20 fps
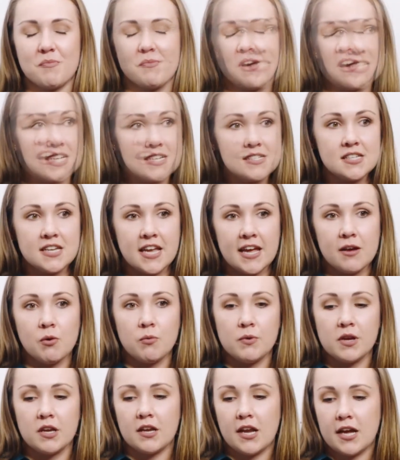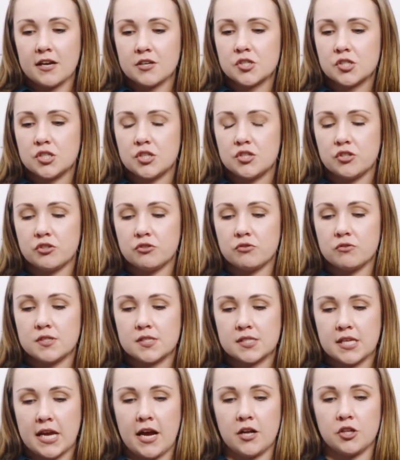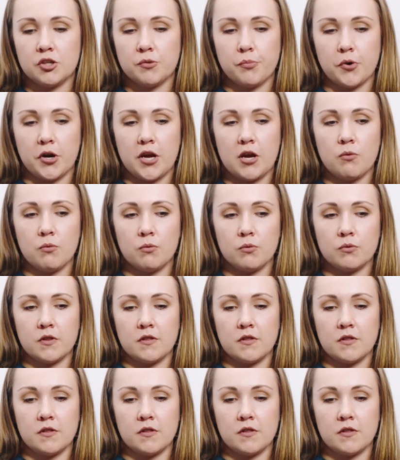Instead today, what we can actually do is calibrate